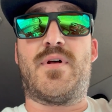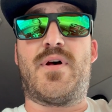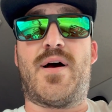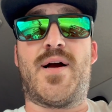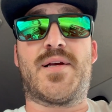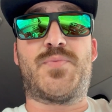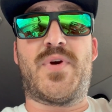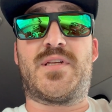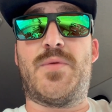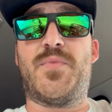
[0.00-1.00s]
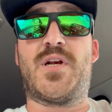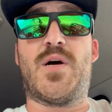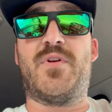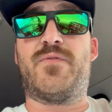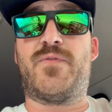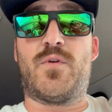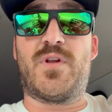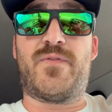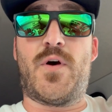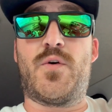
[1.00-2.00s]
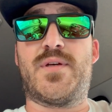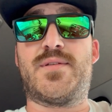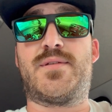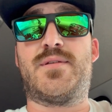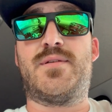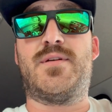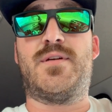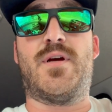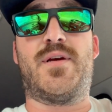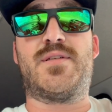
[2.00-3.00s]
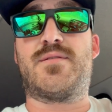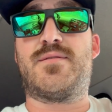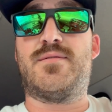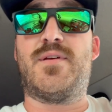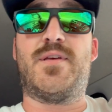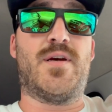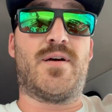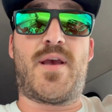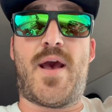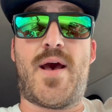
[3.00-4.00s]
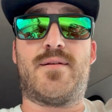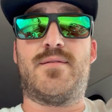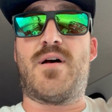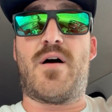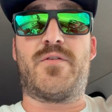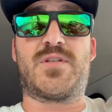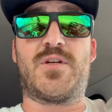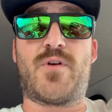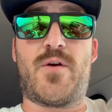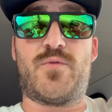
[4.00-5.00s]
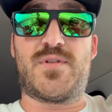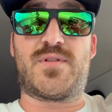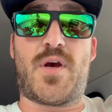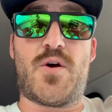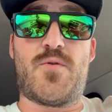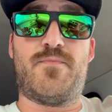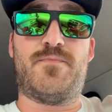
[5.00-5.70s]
I expect him to come in fully focused. You know, he's a young cat, obviously great with the scope.